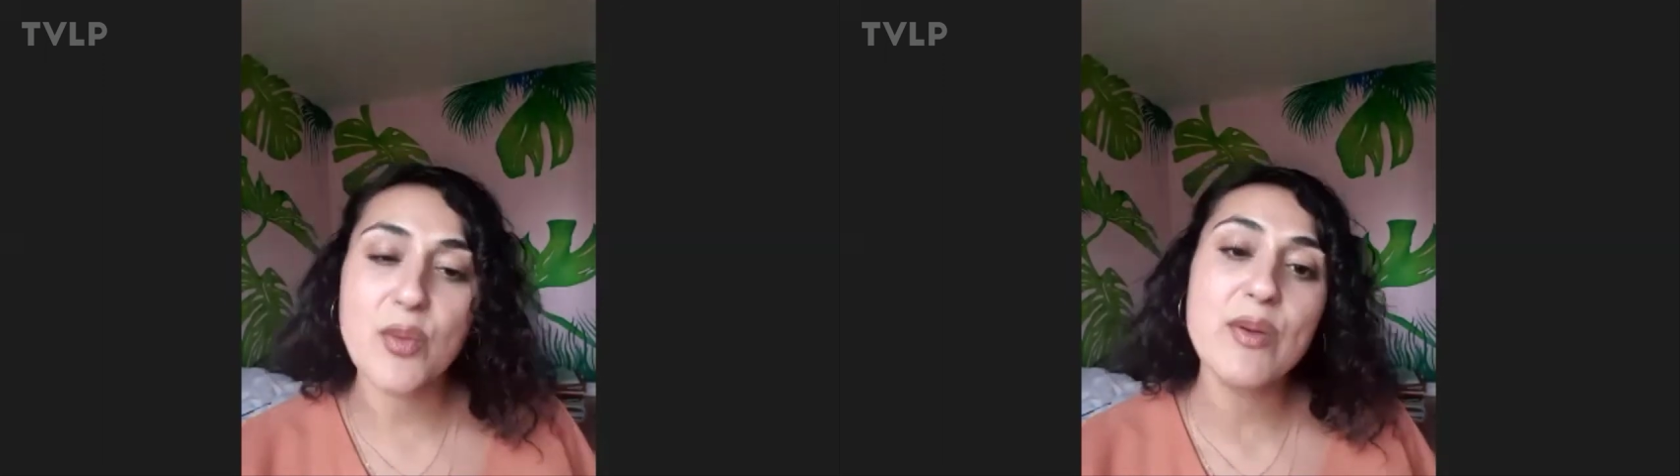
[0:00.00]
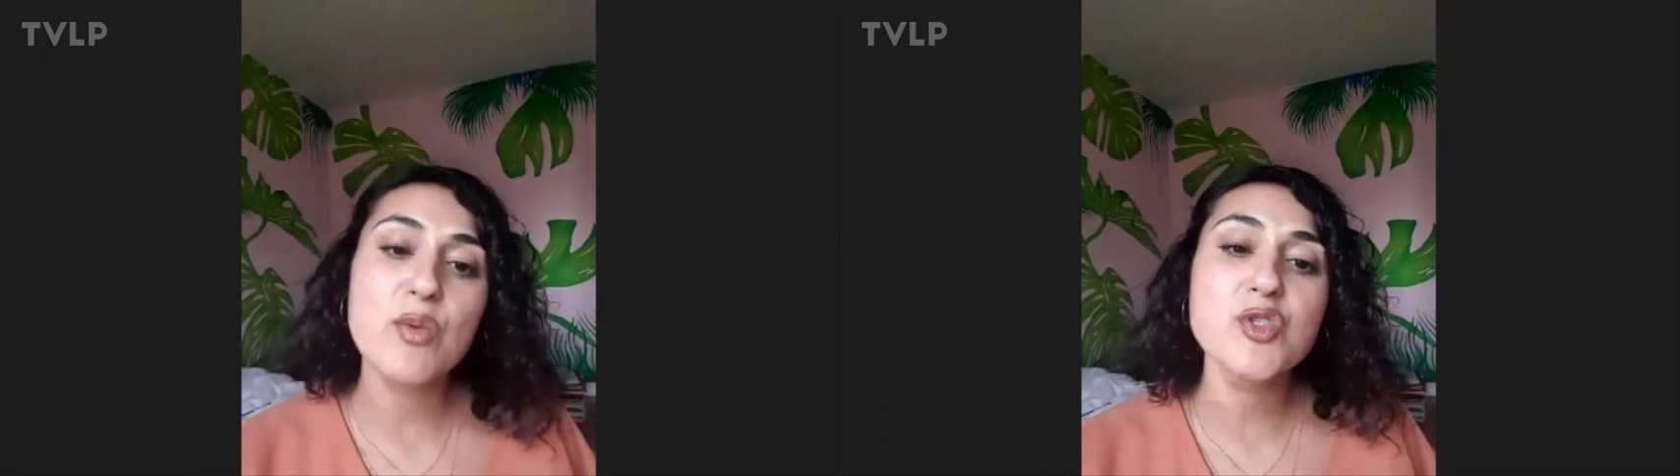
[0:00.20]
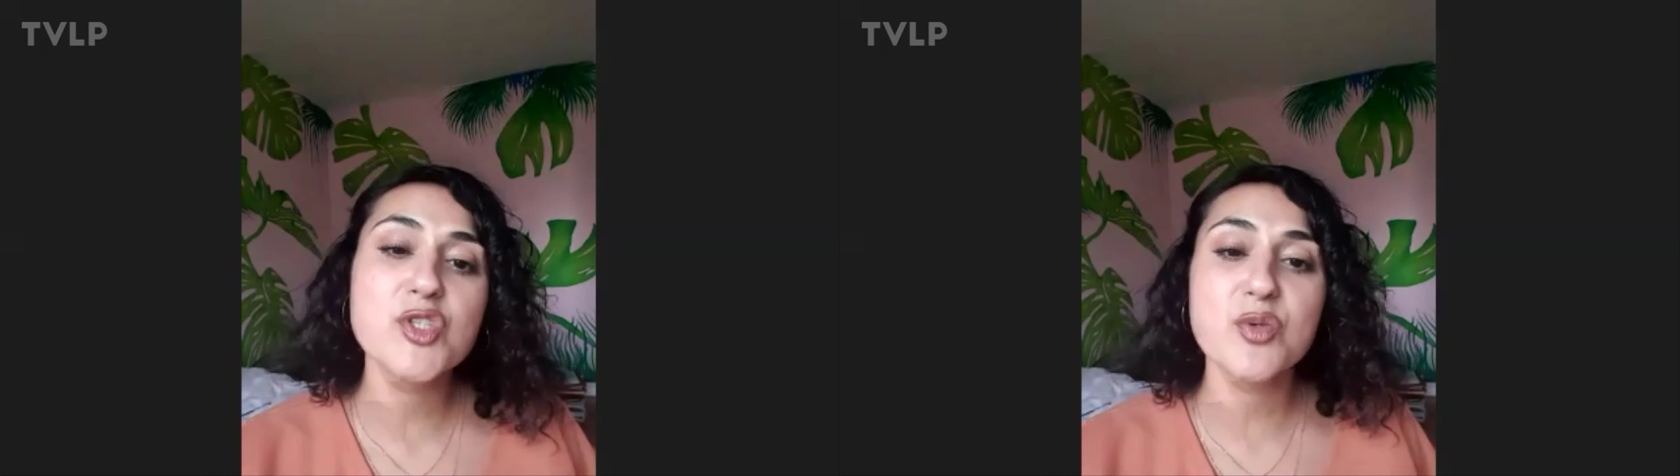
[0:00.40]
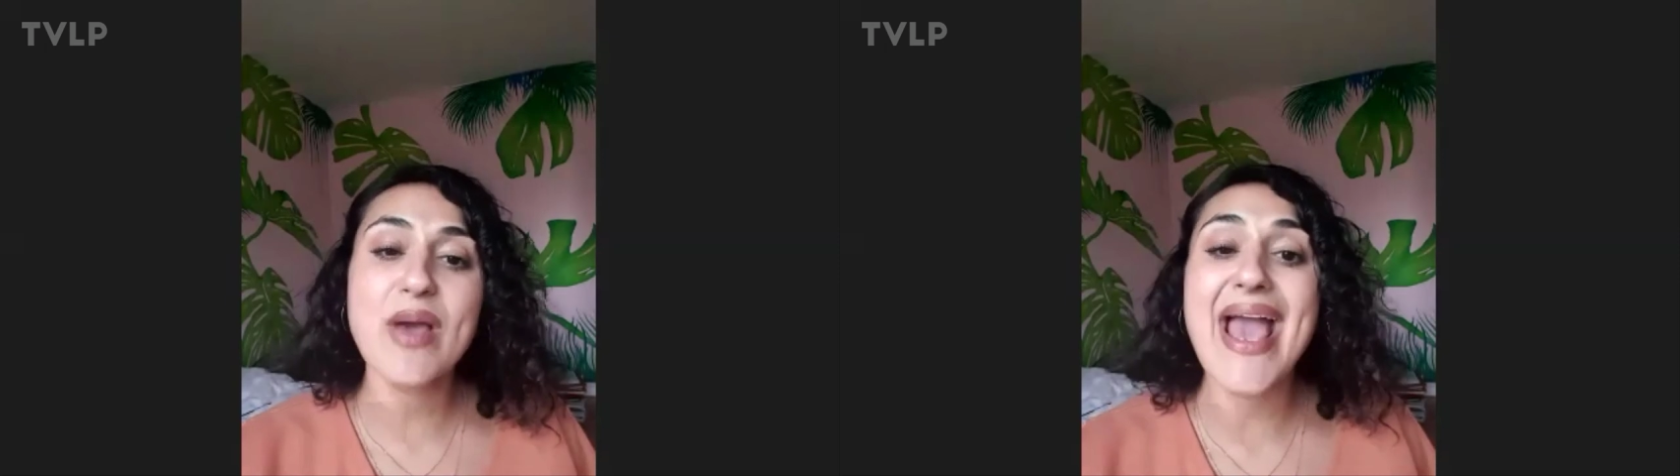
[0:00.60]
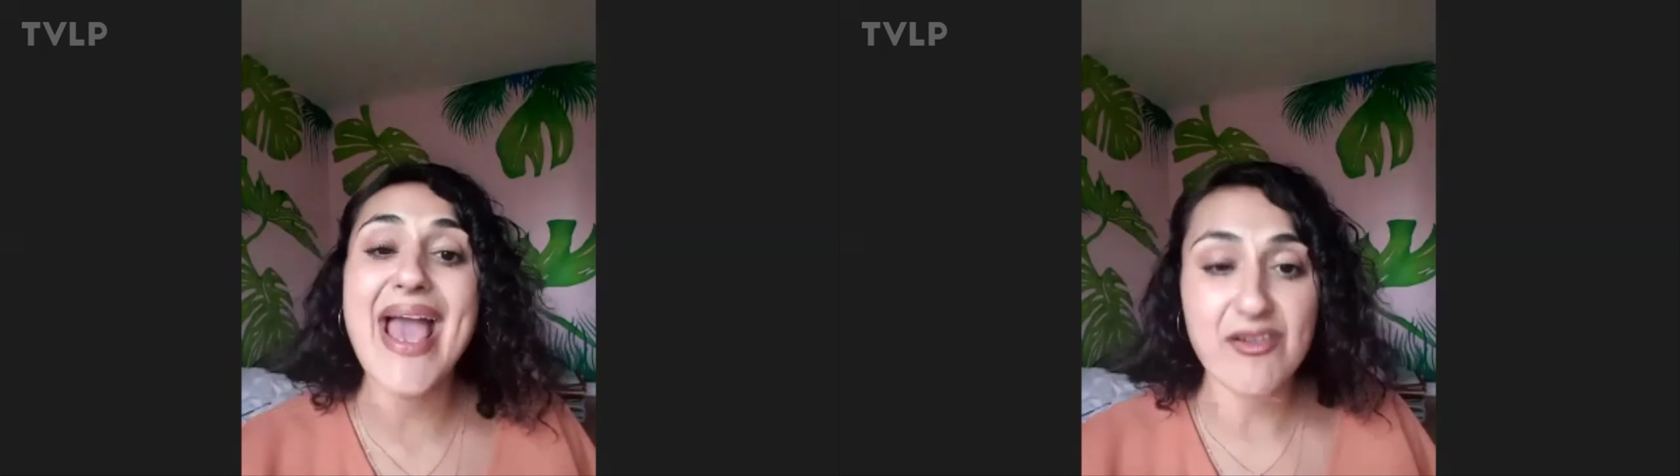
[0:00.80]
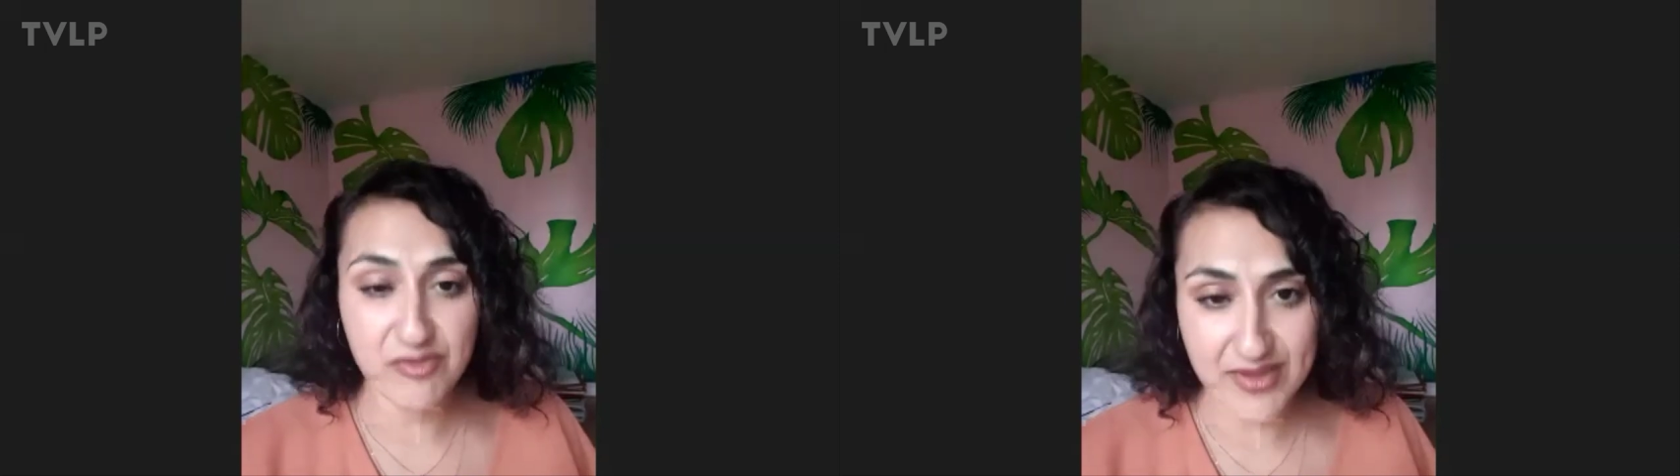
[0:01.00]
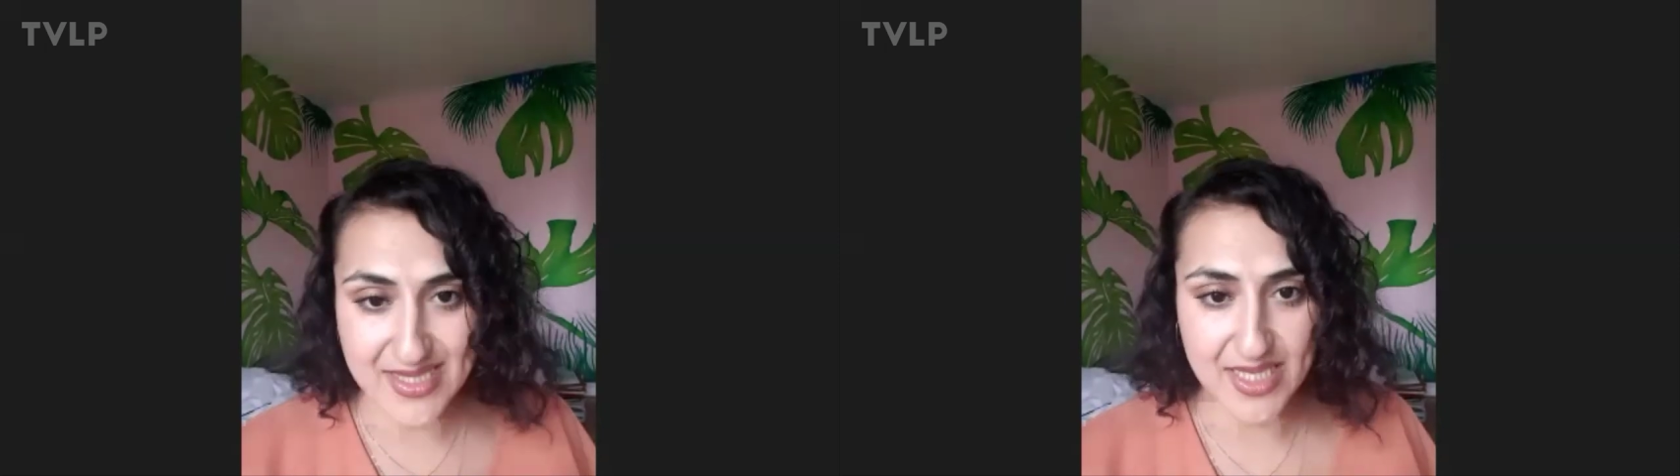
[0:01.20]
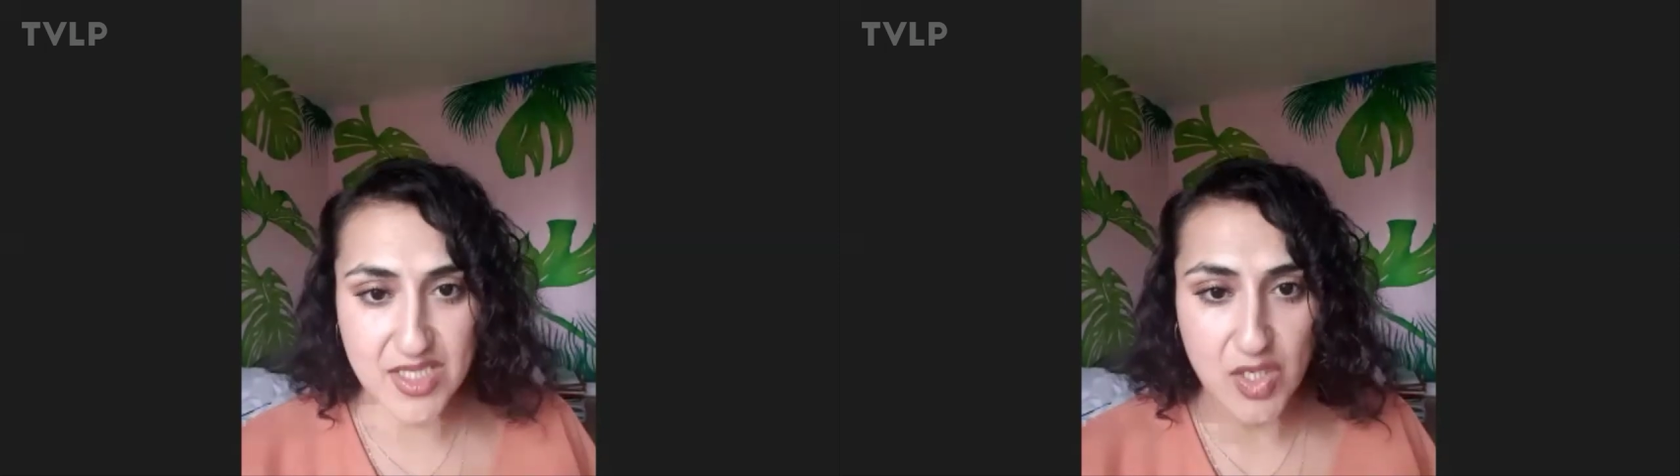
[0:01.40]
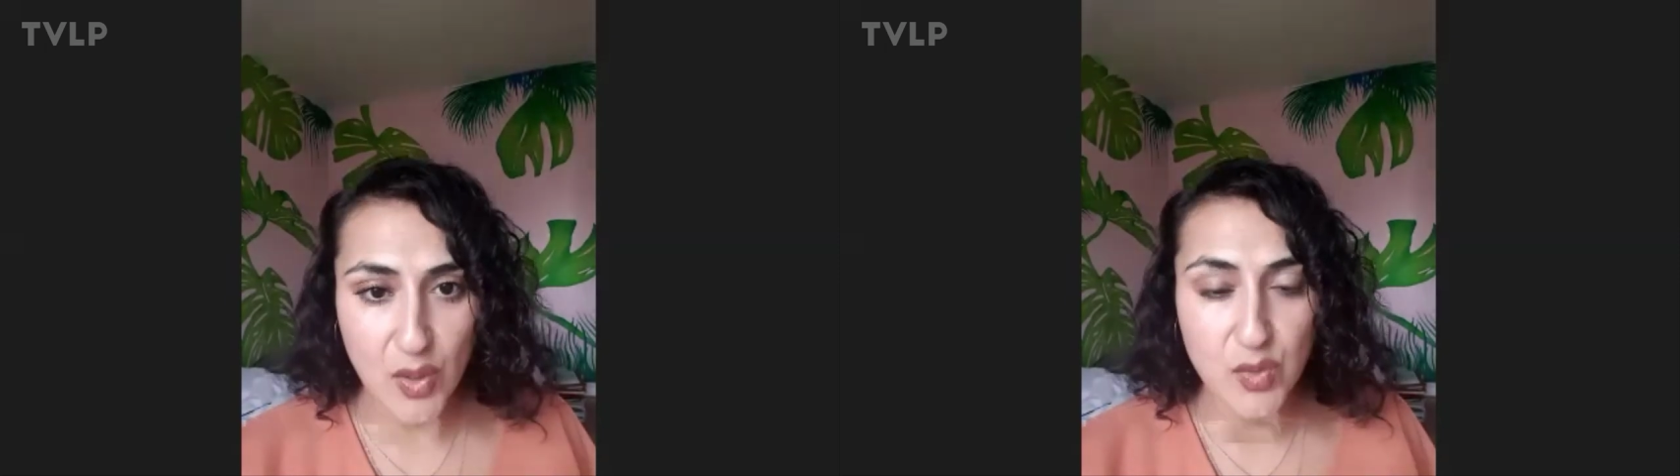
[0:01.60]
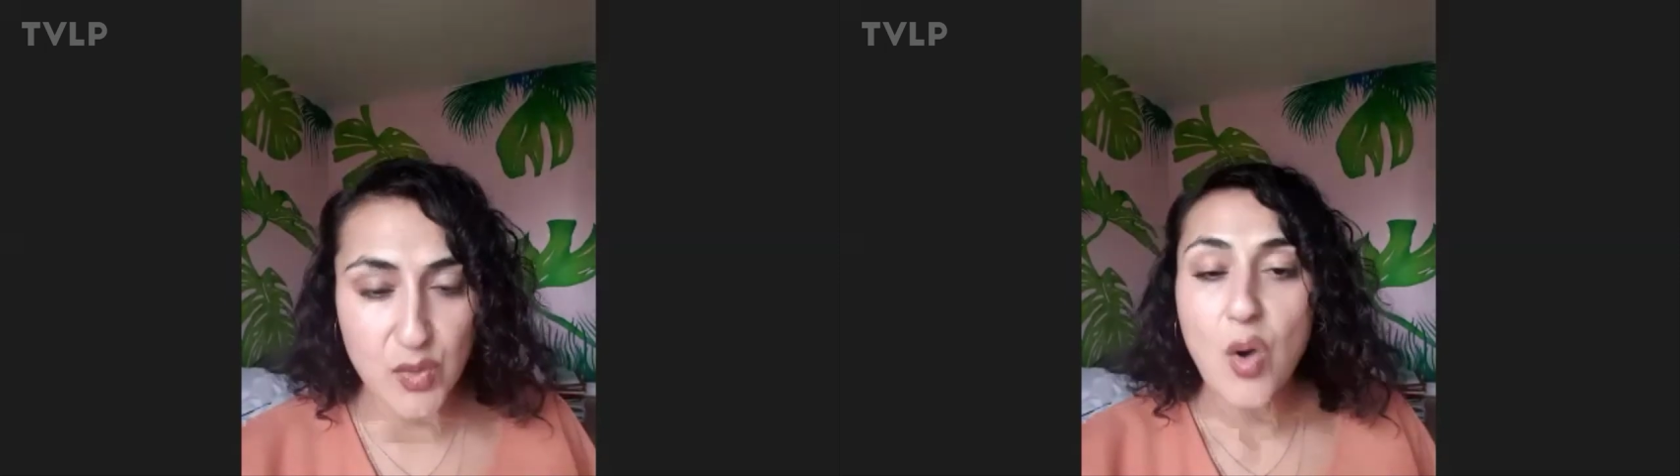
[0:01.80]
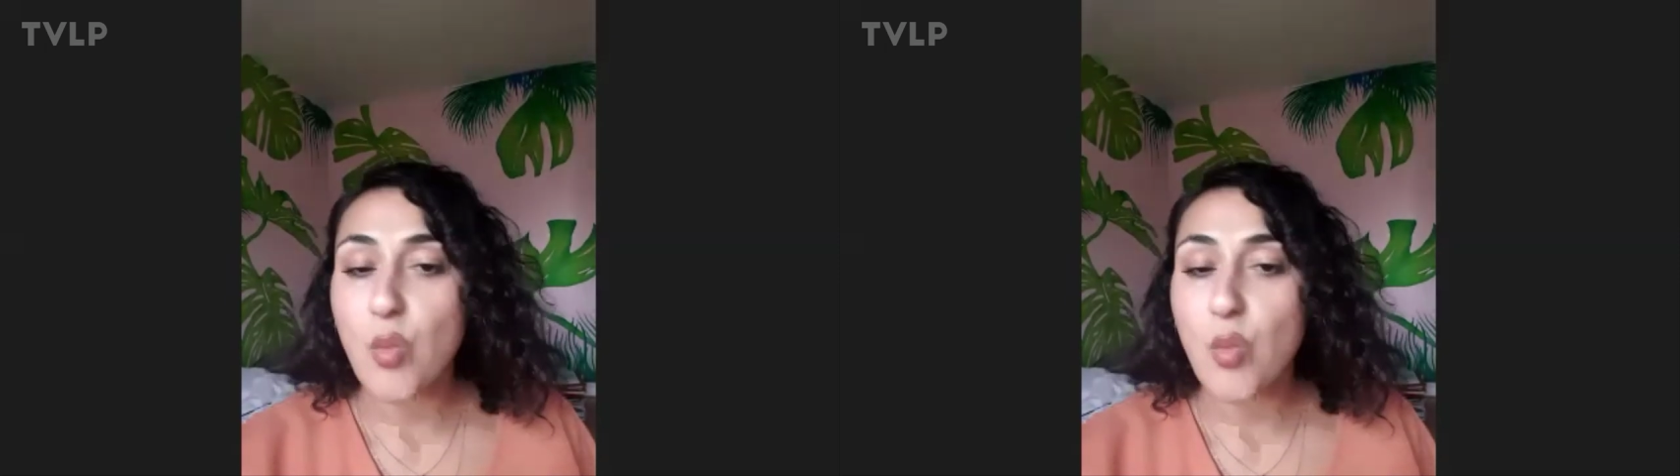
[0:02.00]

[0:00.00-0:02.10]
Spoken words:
So it will do every skin tone.